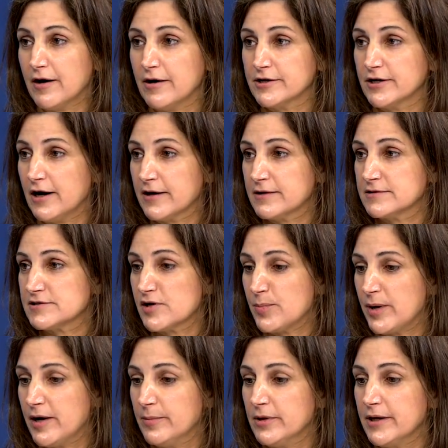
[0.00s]
Our dockets are
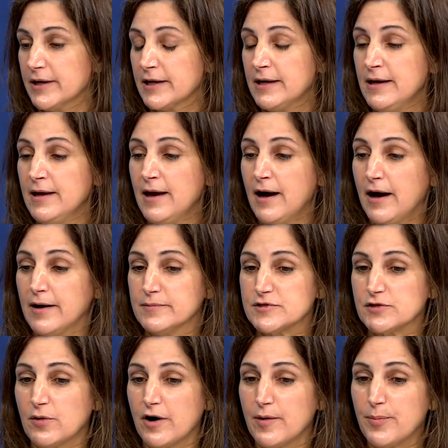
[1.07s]
public.
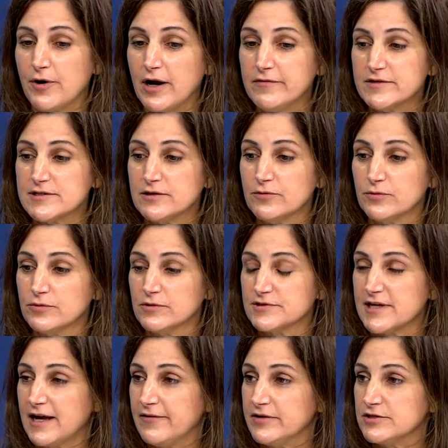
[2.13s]
So our privacy
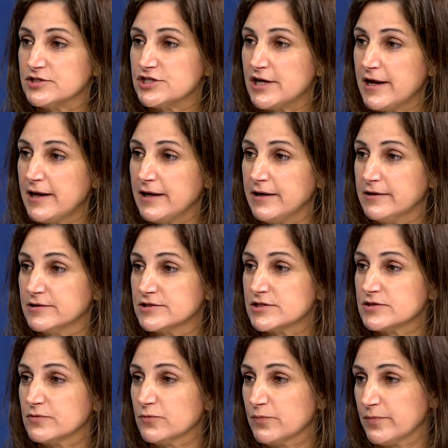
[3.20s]
rules haven't
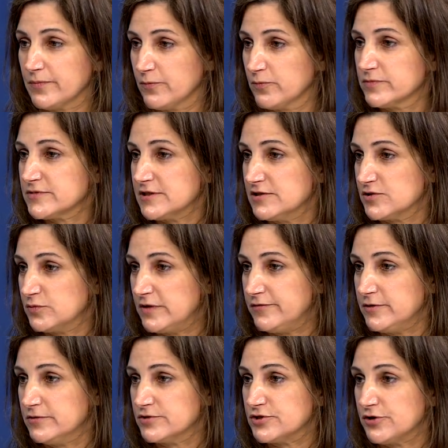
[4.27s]
changed since we've
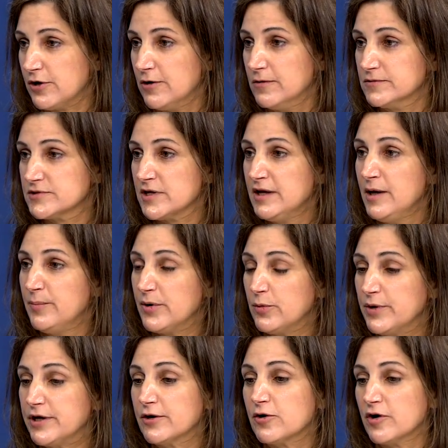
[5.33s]
used drones, but
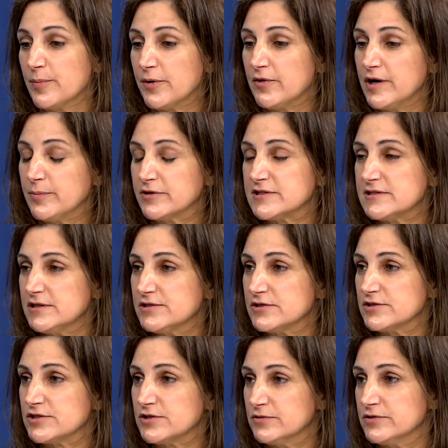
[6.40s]
we incorporate
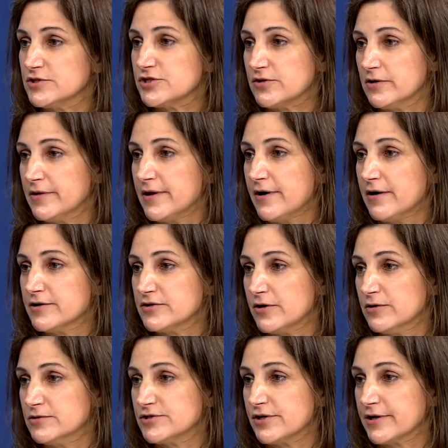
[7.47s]
procedures to ensure that our
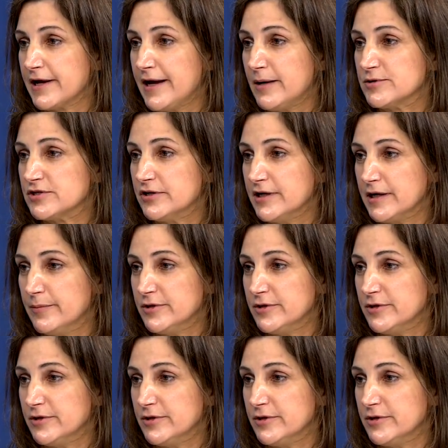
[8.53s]
drones are capturing